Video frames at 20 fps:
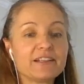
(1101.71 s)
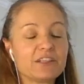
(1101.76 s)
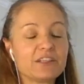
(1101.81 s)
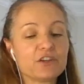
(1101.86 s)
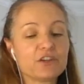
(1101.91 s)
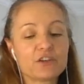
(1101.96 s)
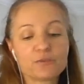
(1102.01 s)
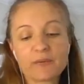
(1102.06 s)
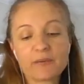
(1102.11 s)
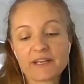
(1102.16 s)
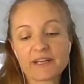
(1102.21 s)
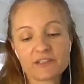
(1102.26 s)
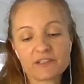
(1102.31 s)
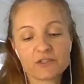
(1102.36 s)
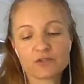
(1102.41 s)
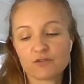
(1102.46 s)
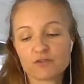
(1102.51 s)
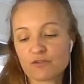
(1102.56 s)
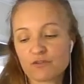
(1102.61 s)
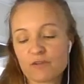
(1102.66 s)
you know, we can
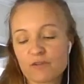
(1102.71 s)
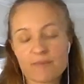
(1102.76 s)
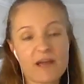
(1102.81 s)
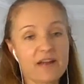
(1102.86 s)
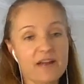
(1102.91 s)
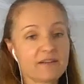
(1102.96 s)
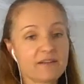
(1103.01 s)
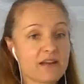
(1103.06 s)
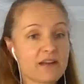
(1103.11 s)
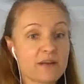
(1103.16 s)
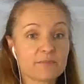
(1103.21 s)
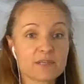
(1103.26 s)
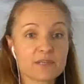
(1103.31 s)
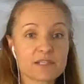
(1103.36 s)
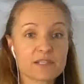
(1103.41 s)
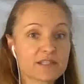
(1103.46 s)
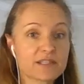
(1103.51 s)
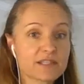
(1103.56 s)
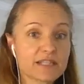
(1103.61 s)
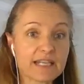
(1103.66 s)
talk about
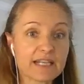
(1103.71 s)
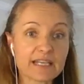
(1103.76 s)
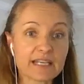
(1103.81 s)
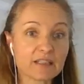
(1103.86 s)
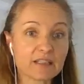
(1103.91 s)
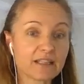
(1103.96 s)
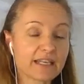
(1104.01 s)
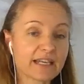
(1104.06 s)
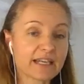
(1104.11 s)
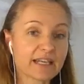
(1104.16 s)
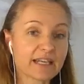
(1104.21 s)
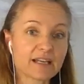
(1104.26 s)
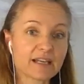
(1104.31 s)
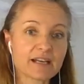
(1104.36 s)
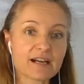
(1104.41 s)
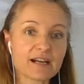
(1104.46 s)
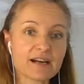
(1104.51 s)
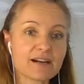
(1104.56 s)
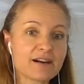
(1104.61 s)
numbness, tingling,